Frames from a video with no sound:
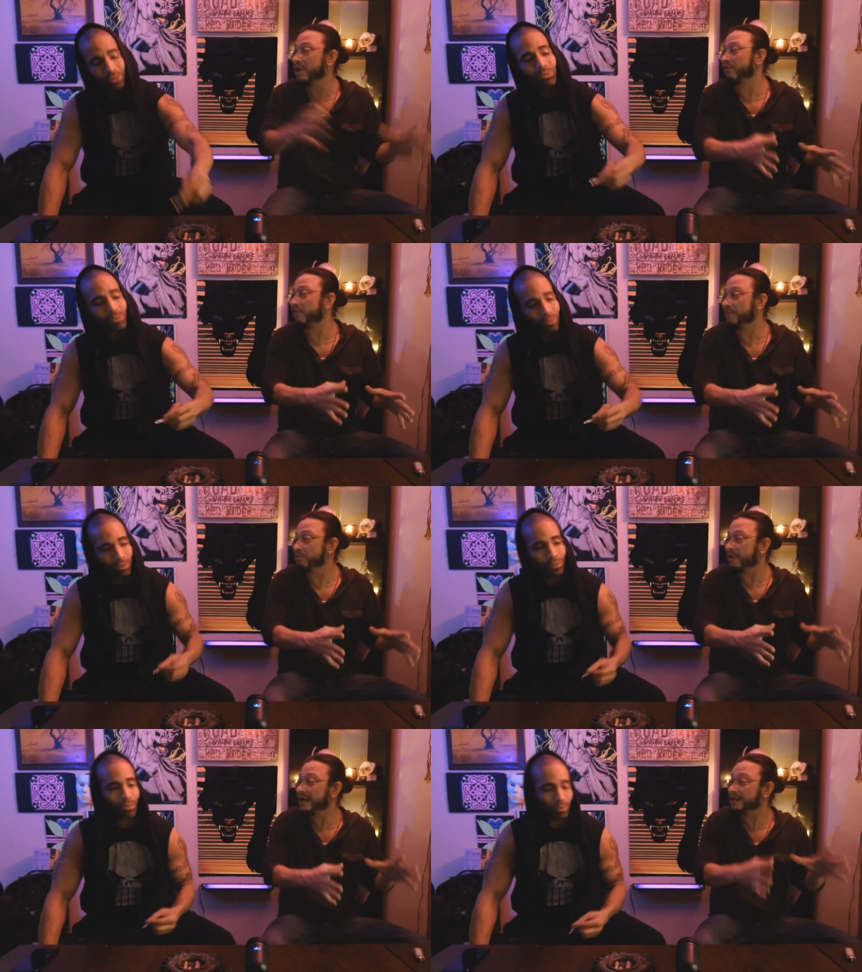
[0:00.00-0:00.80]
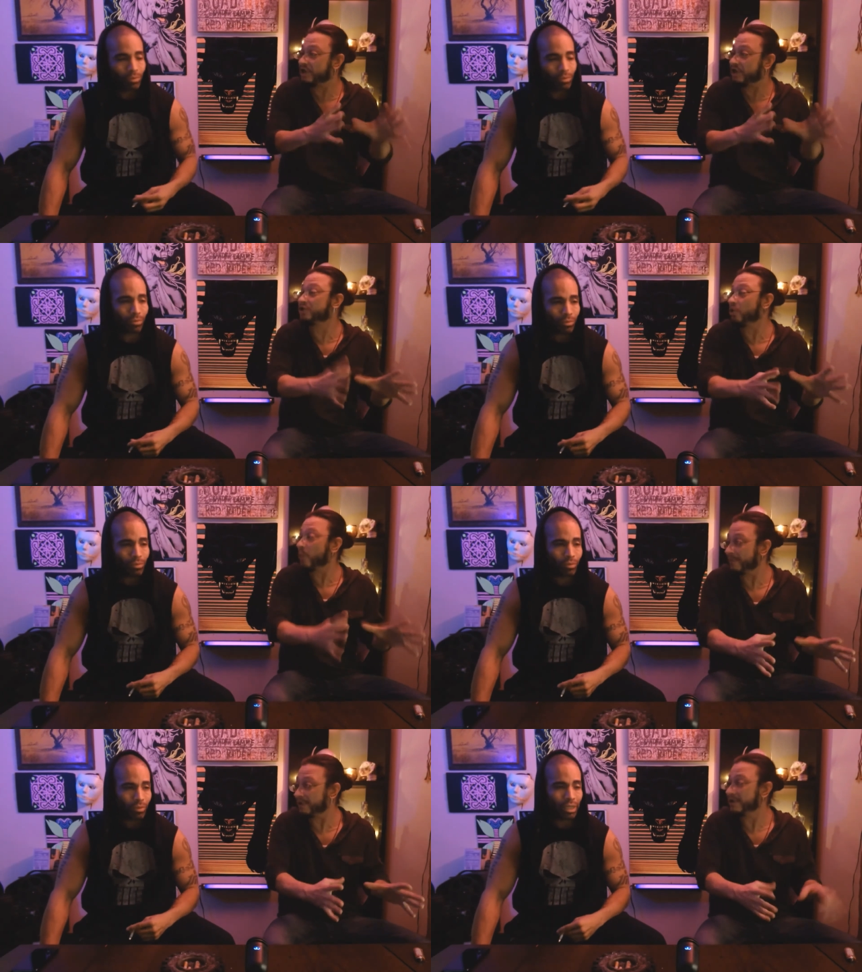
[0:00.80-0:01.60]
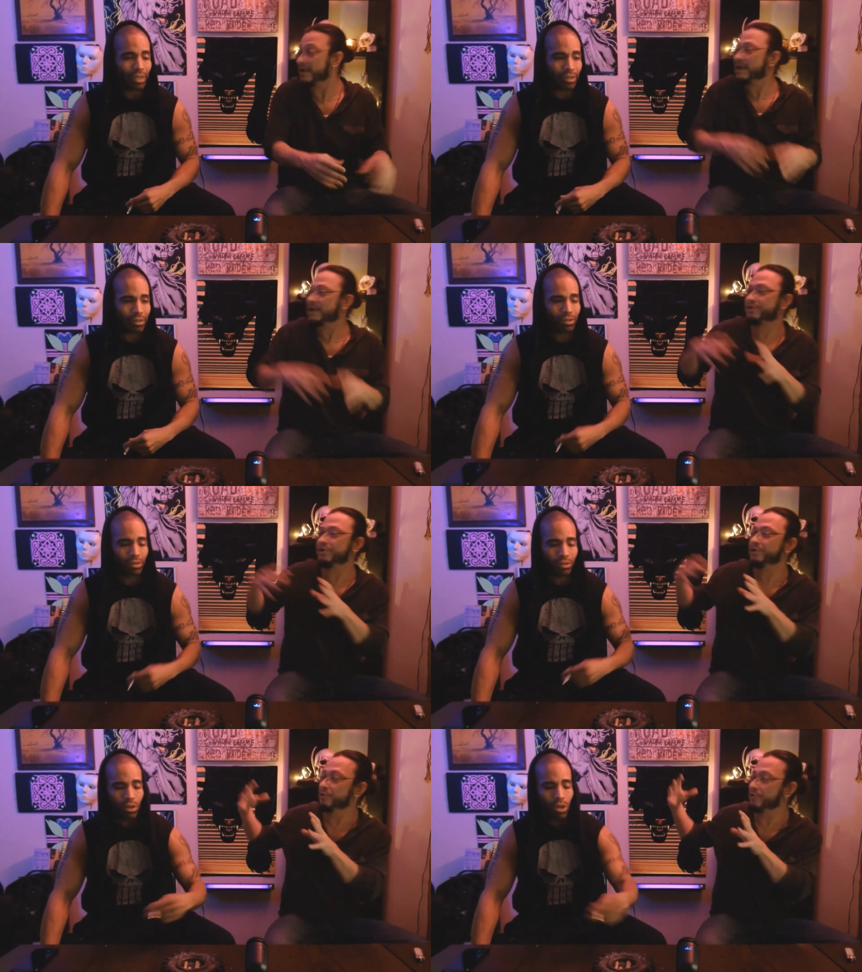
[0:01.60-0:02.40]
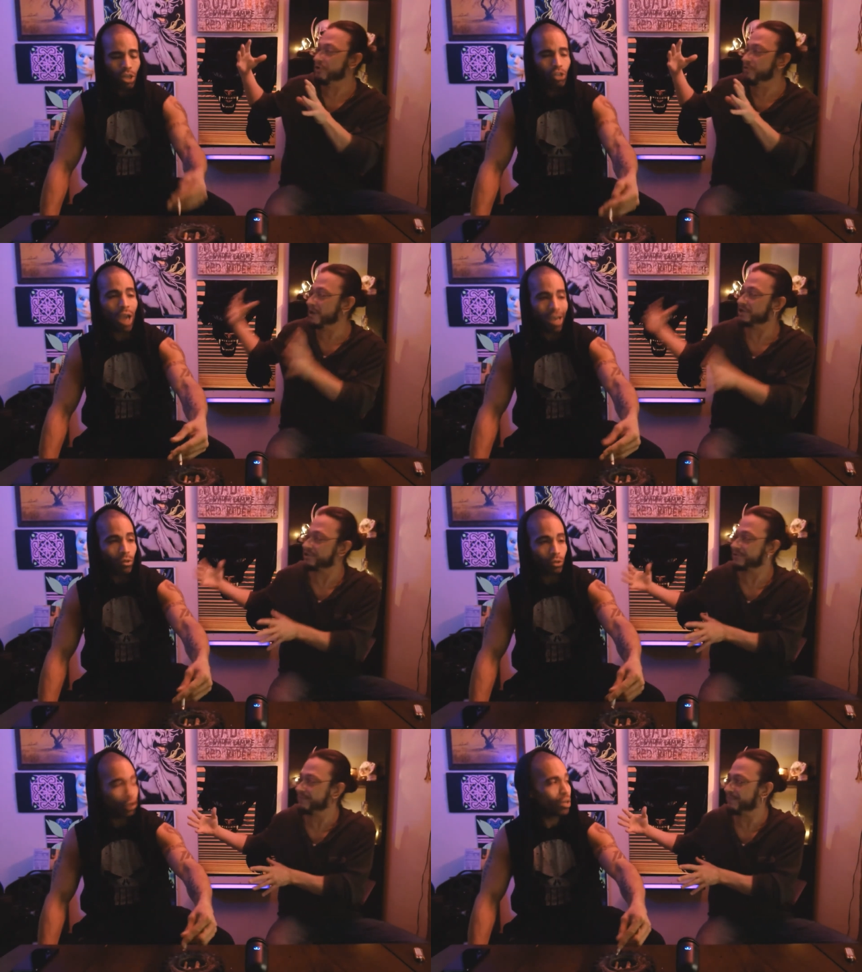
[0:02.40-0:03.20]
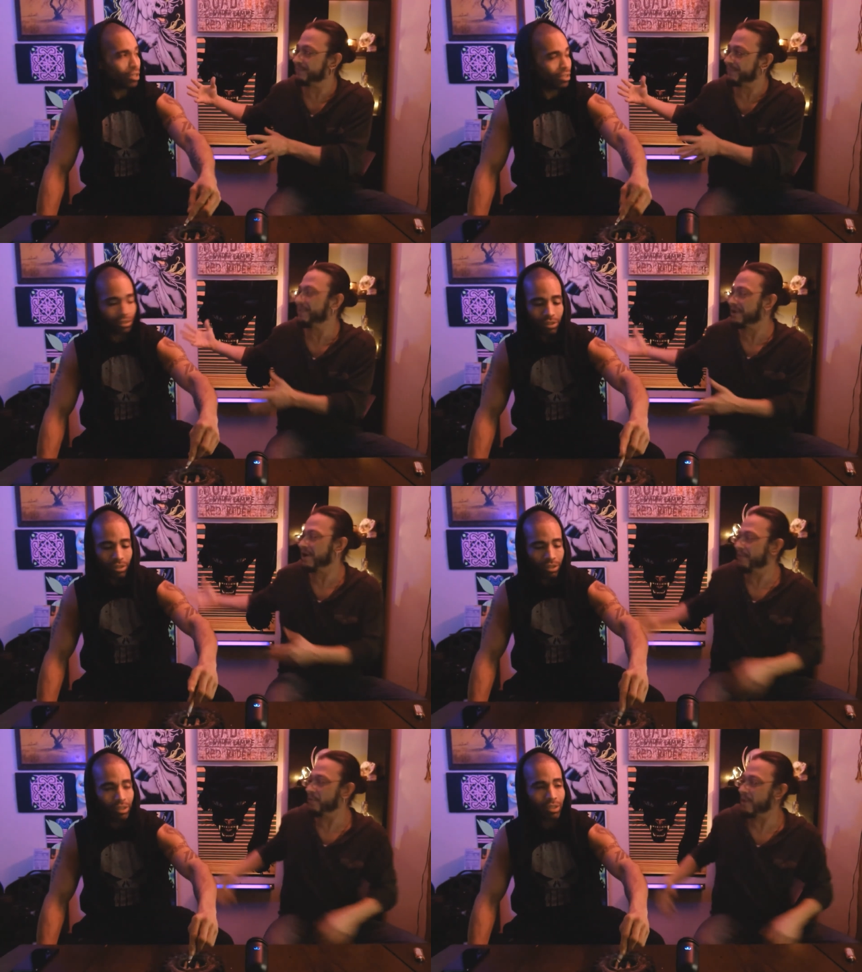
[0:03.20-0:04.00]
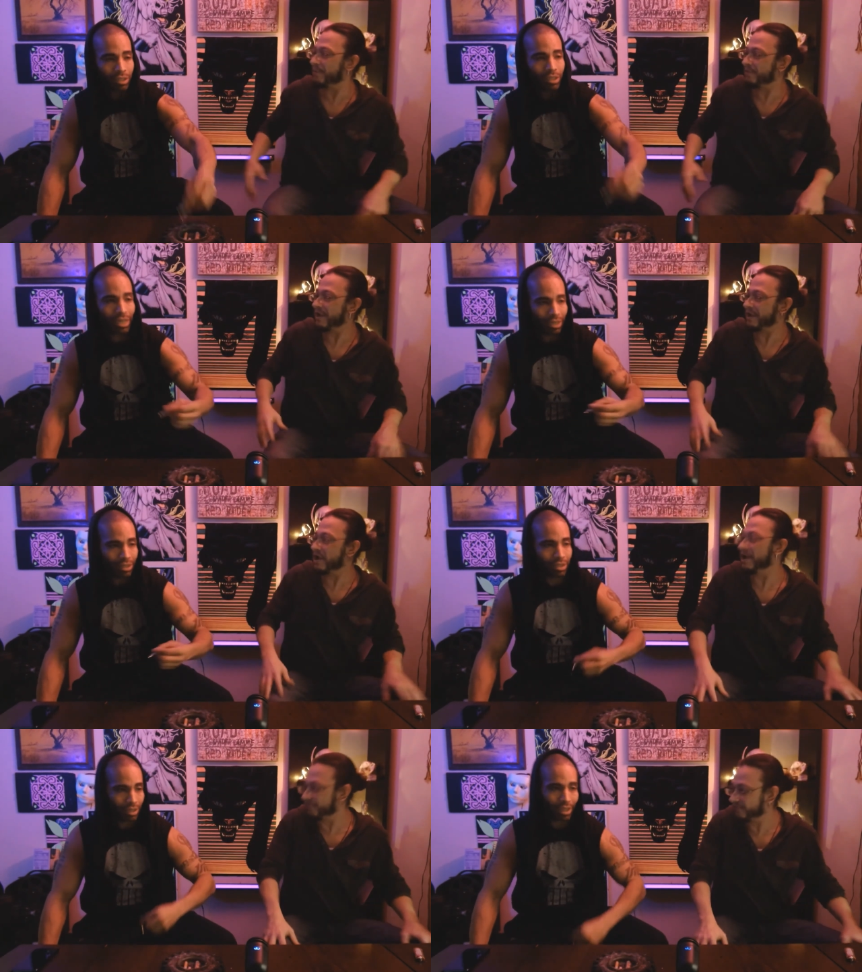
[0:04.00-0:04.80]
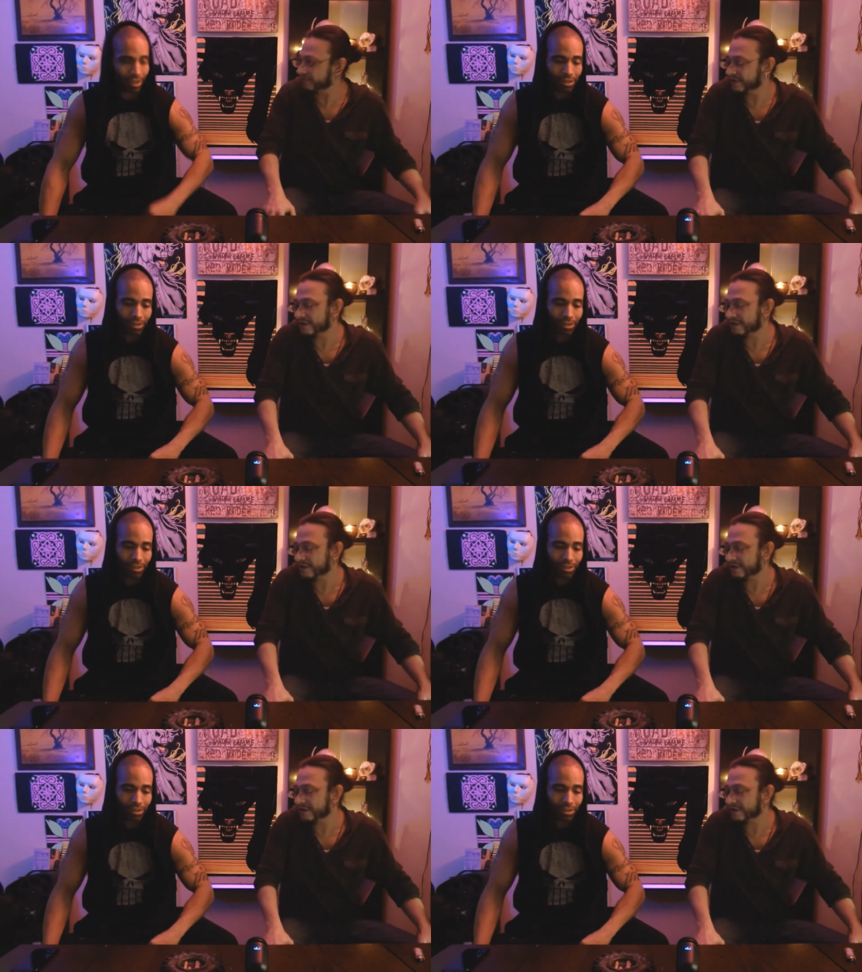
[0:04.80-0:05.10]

Speaker 1: from you can't mm-hmm. touch a weapon yeah. to you, you, must have no choice pick up a weapon yeah. like us. Yeah.